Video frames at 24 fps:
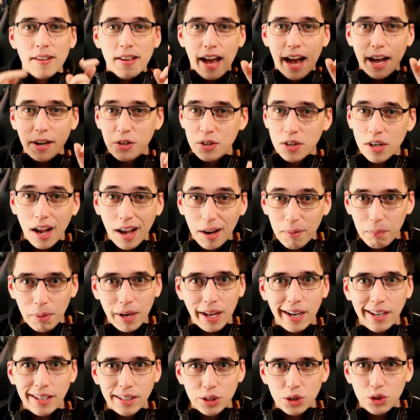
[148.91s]
And you're not
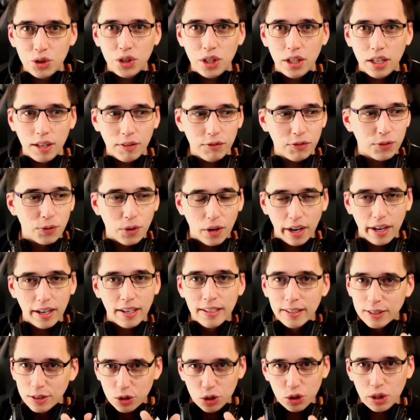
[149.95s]
playing as Chief, right?
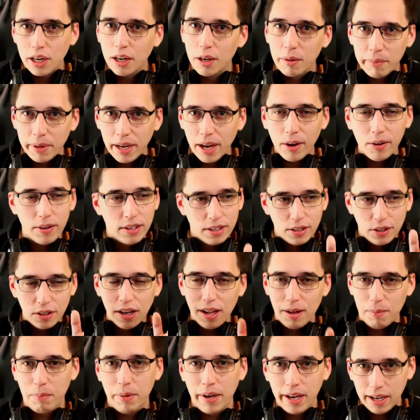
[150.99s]
Just hear me out. You're
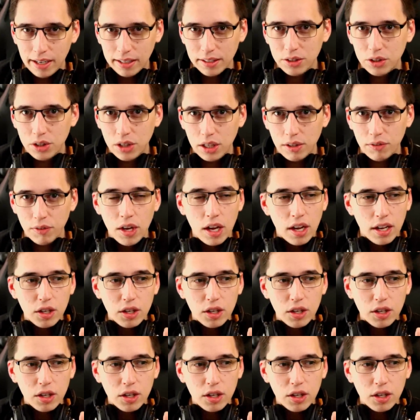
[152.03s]
not playing as Chief.